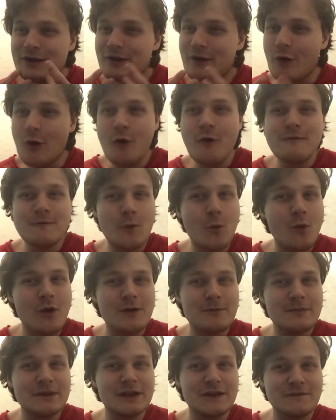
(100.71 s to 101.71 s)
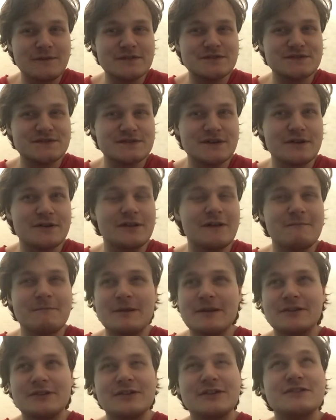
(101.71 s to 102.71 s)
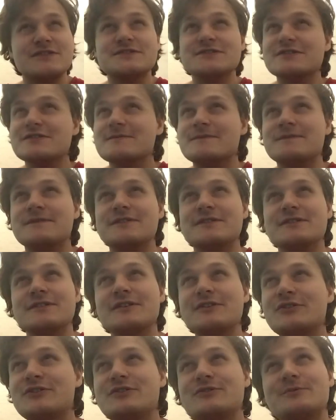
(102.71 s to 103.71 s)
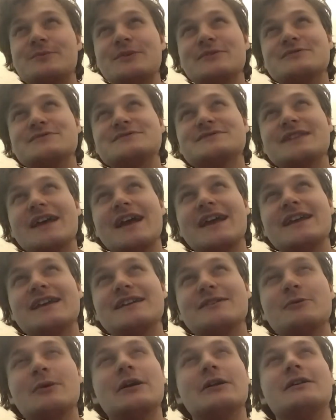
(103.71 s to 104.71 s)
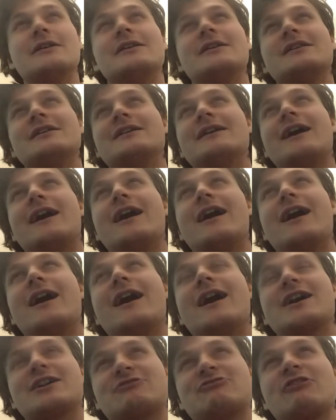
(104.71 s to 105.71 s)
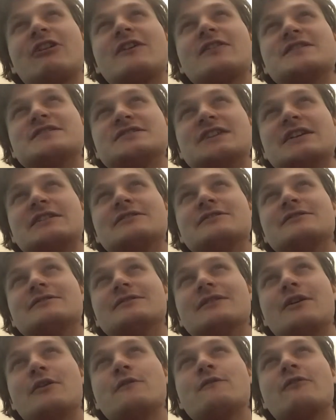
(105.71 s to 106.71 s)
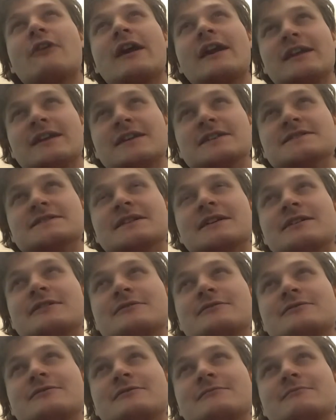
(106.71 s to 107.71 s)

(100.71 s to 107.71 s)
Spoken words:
Over 1 million views in total. I've been on YouTube for almost I created the channel over 8 years ago.